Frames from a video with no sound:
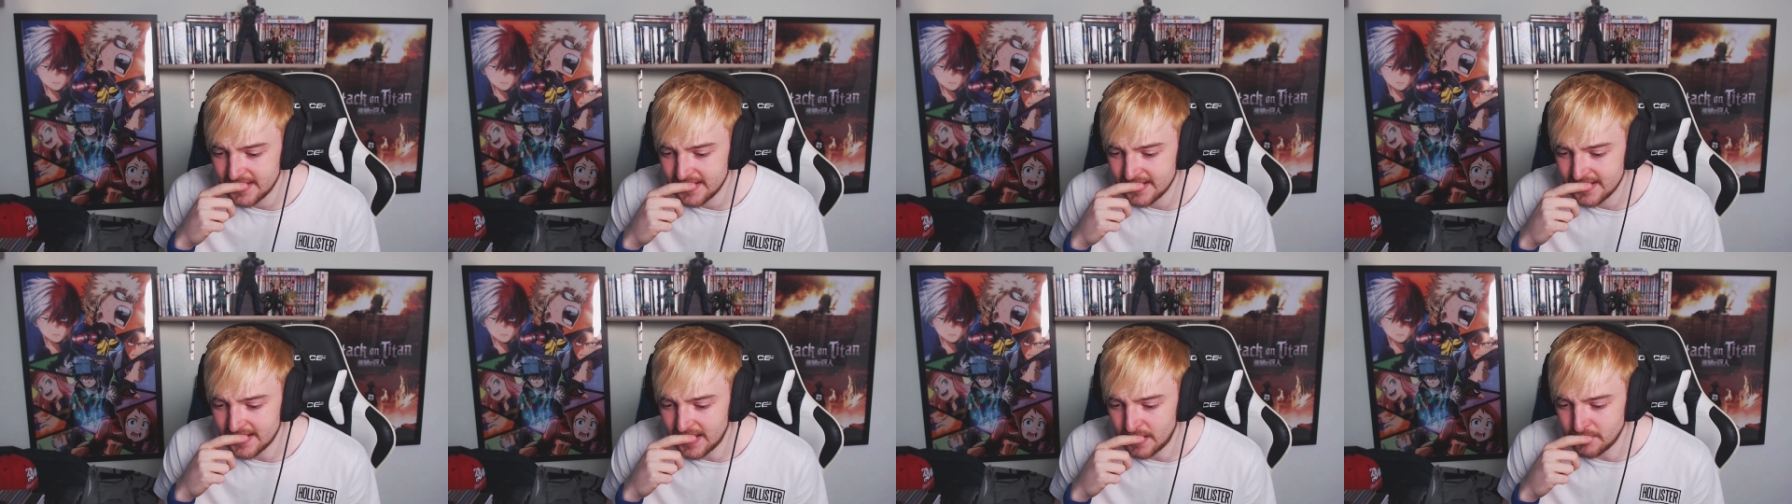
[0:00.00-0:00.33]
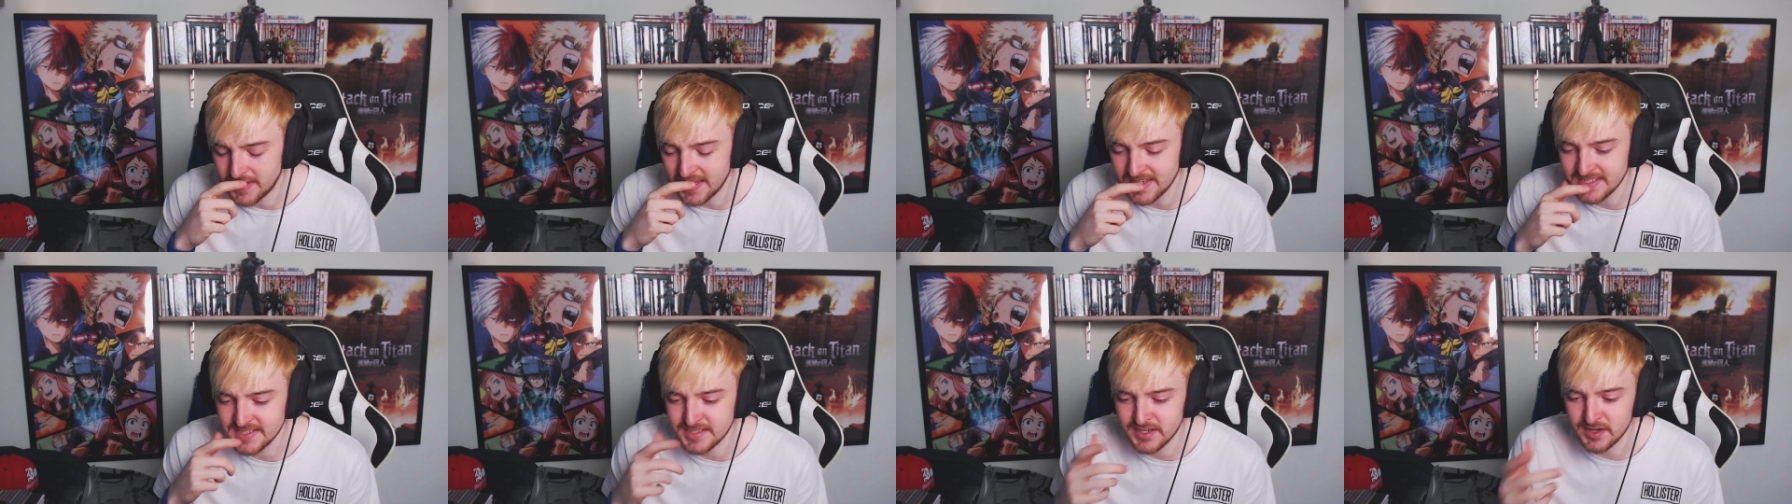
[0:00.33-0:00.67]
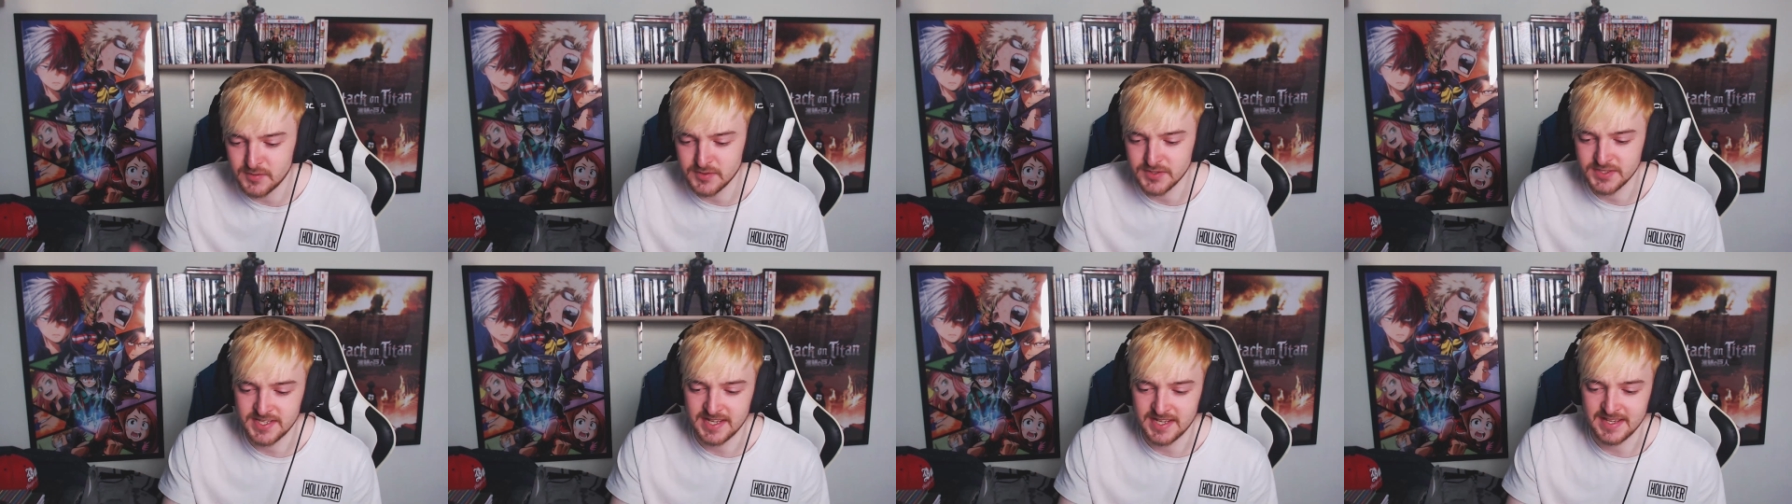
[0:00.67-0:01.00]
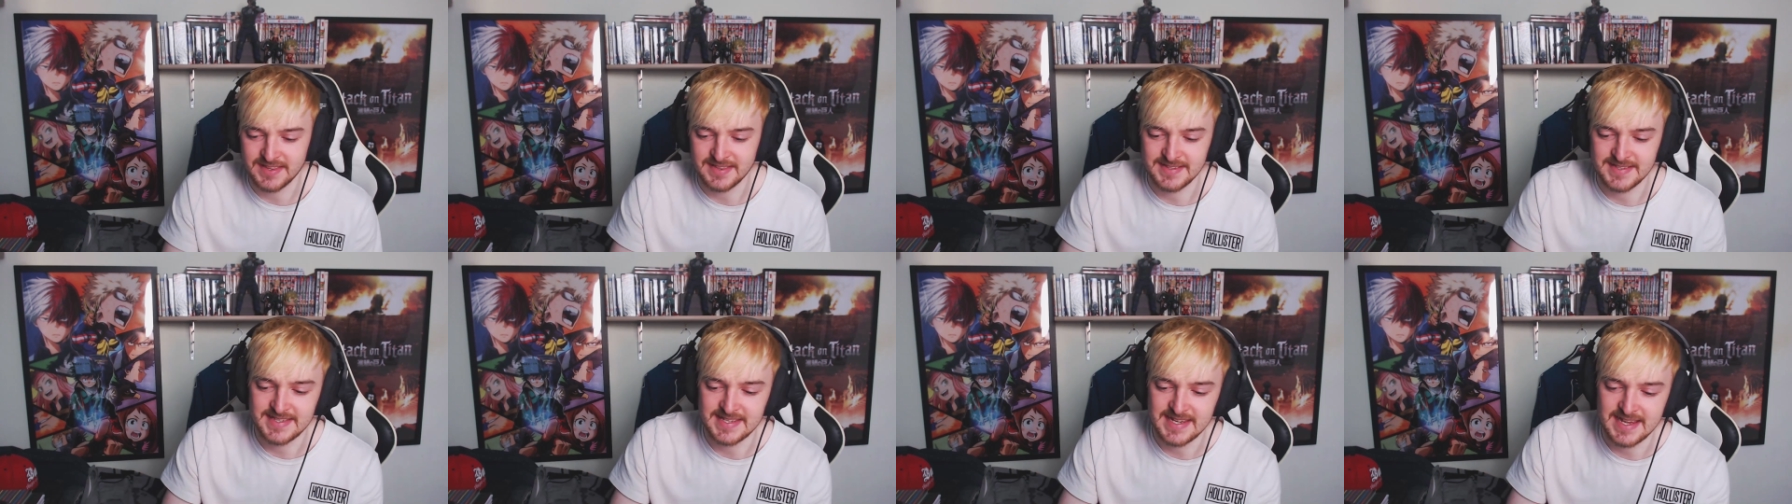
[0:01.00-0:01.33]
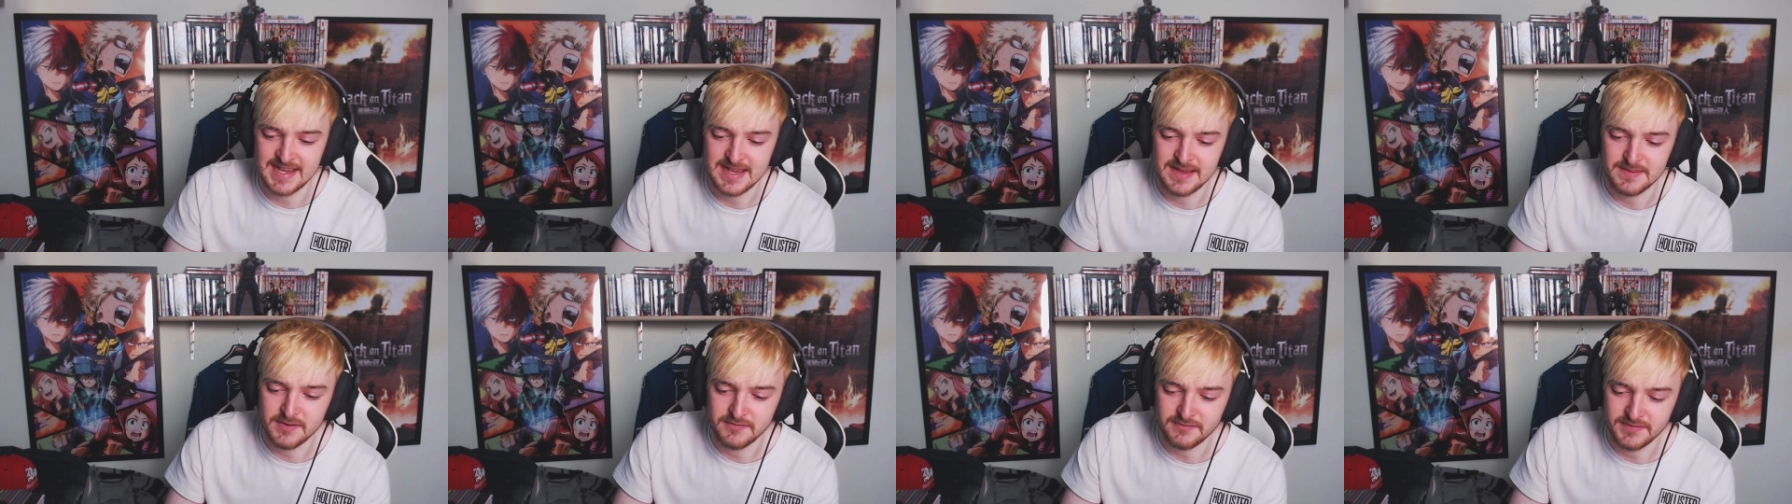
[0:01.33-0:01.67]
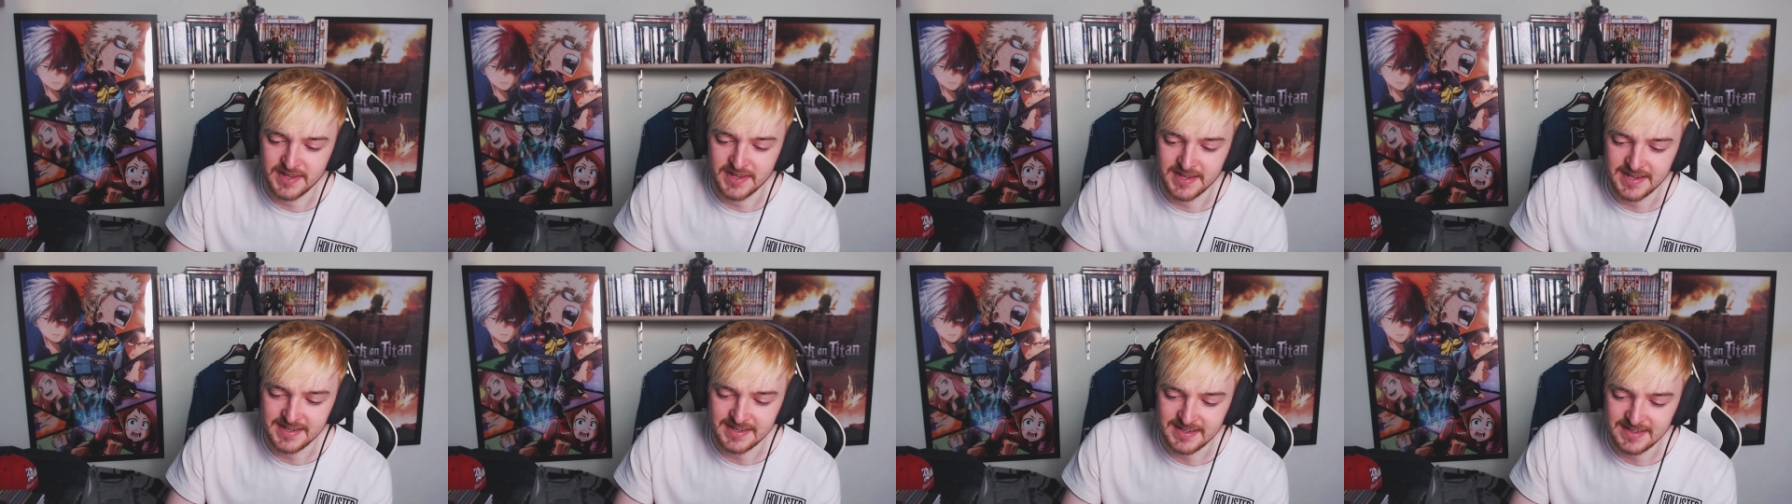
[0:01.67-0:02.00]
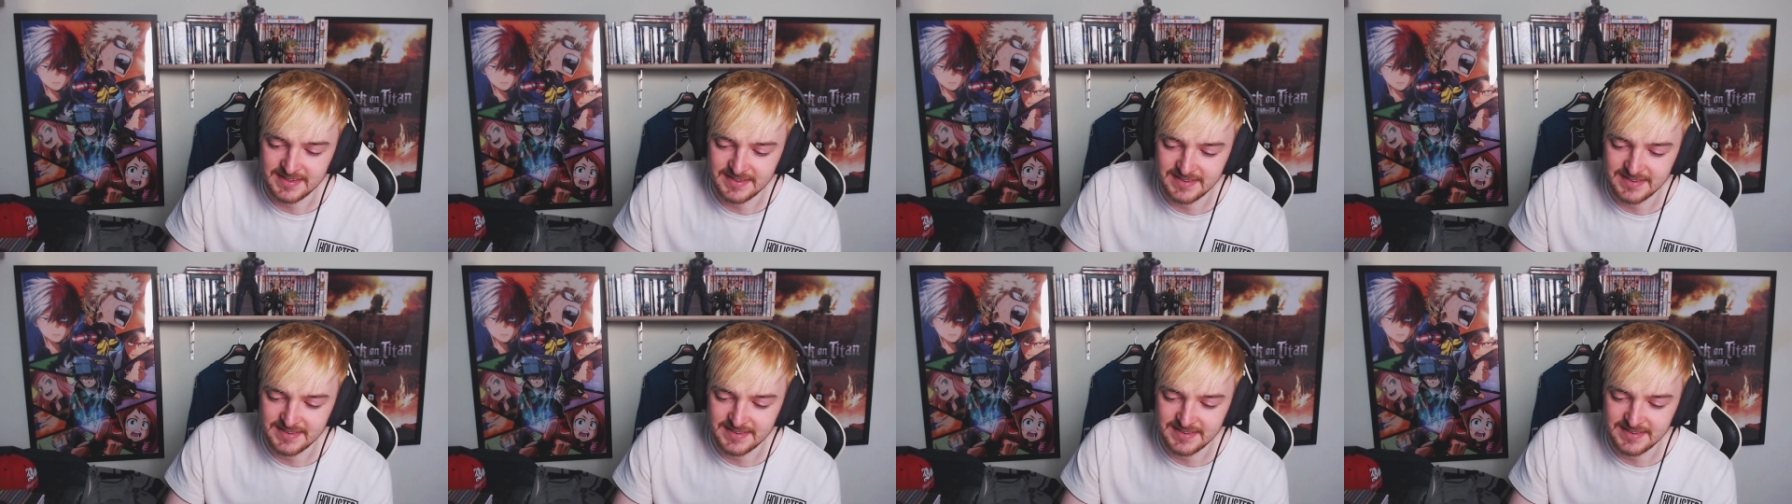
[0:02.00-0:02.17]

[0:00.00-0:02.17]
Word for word: I'm guessing it was like the same of like,